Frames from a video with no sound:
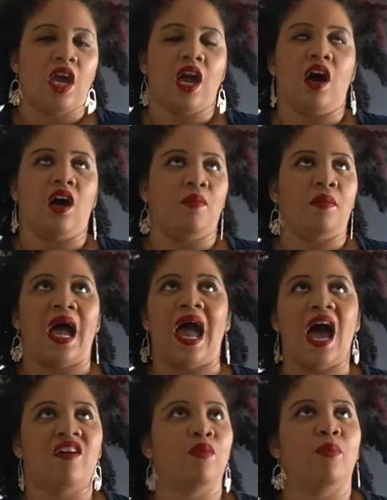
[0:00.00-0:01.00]
I
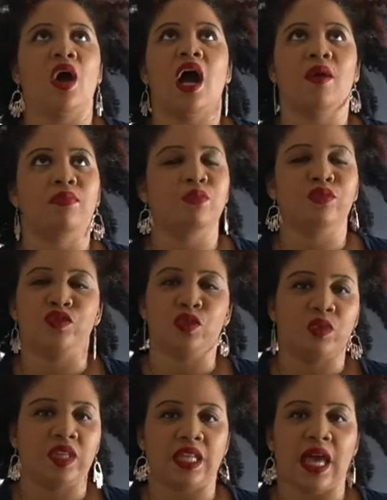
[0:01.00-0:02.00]
have a problem with
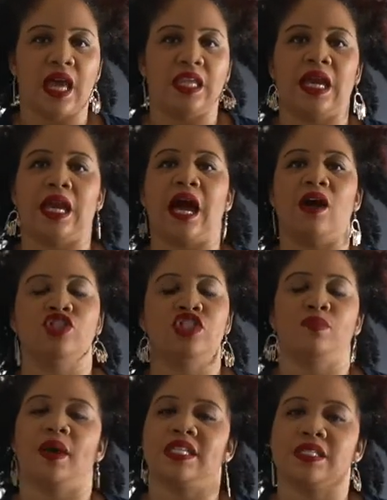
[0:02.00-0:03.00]
doing that. Like, I'll
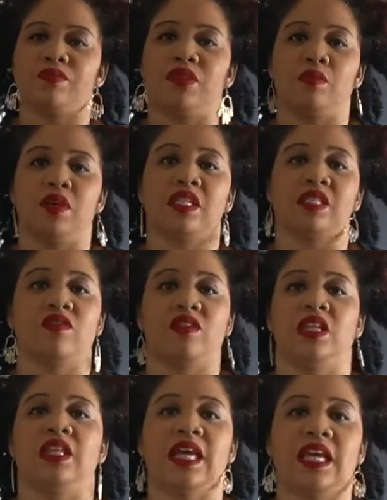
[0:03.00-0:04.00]
just buy something because I
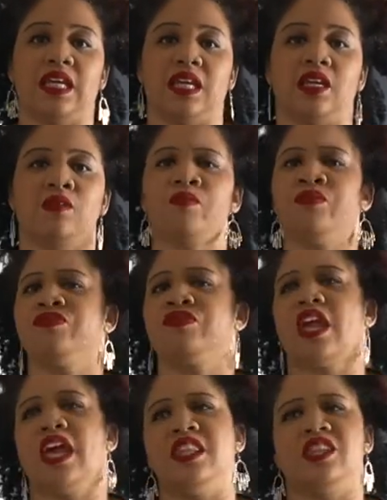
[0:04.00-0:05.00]
really like it,
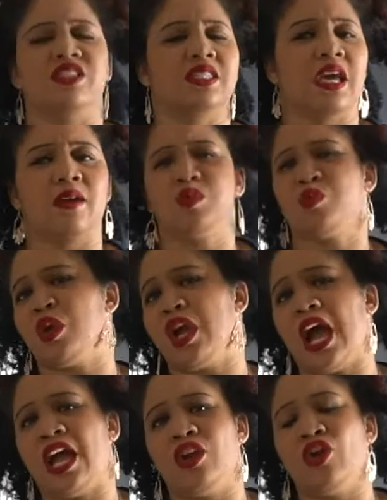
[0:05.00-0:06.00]
and there's times where
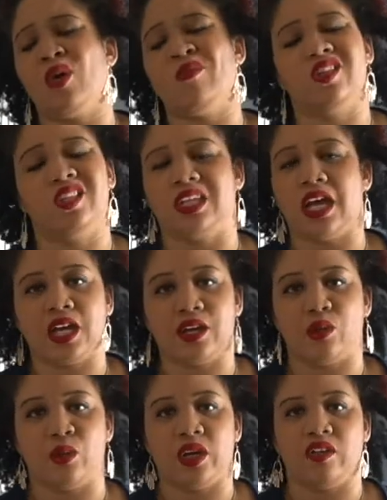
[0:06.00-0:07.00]
I know I'm really not
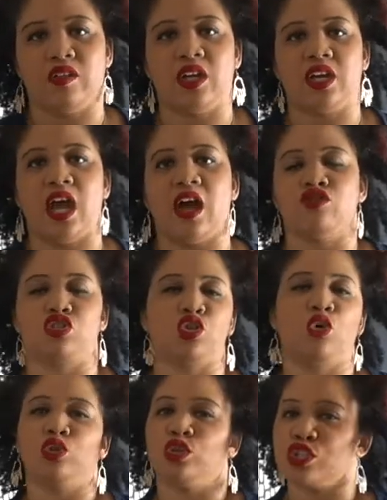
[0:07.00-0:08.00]
gonna wear it. I'll just
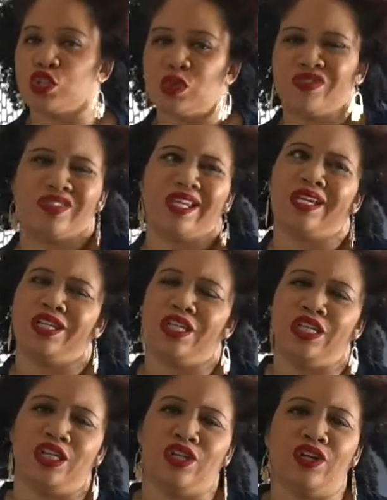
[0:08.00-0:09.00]
hold on to it for like a
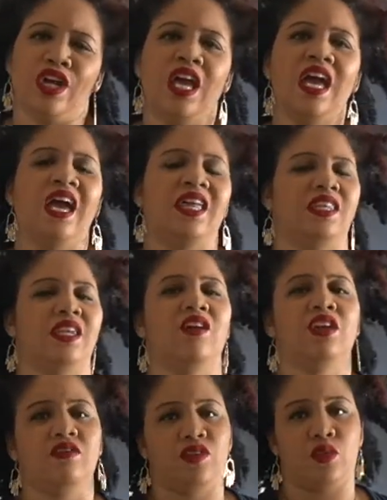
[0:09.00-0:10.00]
year and then I'll
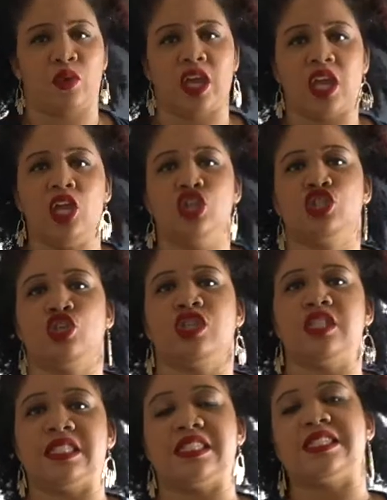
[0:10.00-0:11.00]
give it away. So
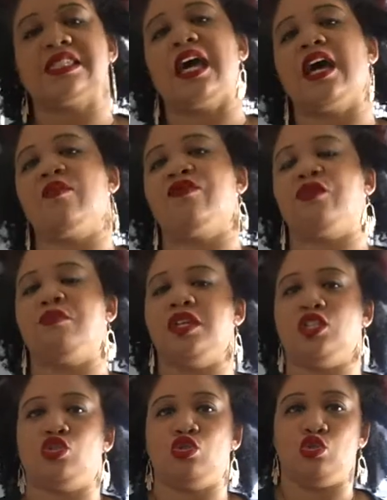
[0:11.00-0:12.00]
this is the time for me
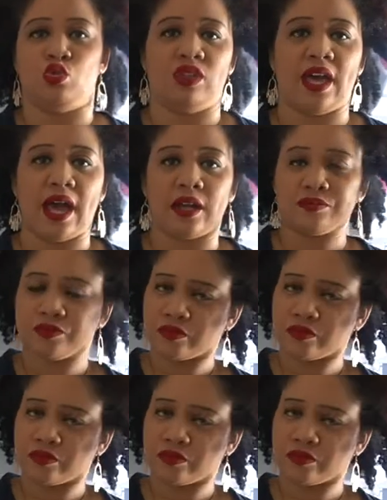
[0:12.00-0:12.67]
to do that.